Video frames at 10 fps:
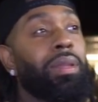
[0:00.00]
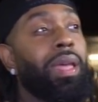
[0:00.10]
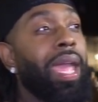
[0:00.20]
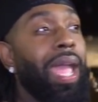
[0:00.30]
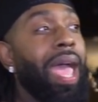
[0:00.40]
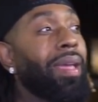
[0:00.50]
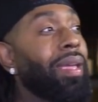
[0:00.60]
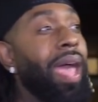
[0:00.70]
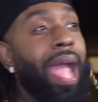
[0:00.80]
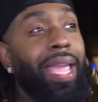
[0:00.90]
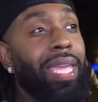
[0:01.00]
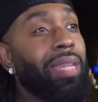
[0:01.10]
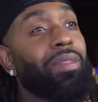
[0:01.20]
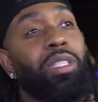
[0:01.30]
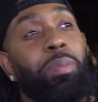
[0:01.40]
like I I can't
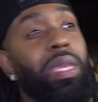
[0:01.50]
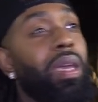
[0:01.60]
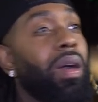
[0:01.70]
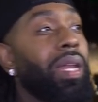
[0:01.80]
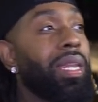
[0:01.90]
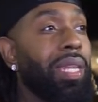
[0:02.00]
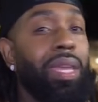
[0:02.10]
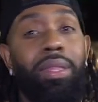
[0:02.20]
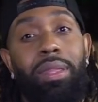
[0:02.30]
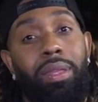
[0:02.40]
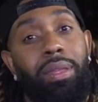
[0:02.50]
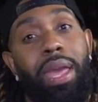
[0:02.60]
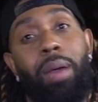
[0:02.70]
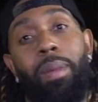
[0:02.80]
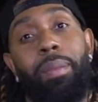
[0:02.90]
even speak all that death
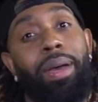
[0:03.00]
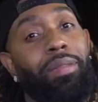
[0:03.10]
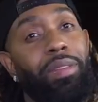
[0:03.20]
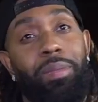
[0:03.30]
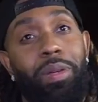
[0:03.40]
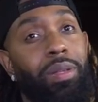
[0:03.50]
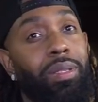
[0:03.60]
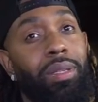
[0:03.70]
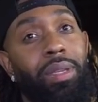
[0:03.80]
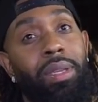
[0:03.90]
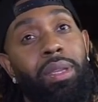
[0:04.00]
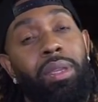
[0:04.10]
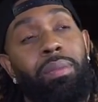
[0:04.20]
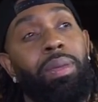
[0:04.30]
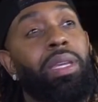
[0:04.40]
out my mouth no
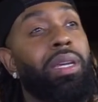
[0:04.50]
more. Right.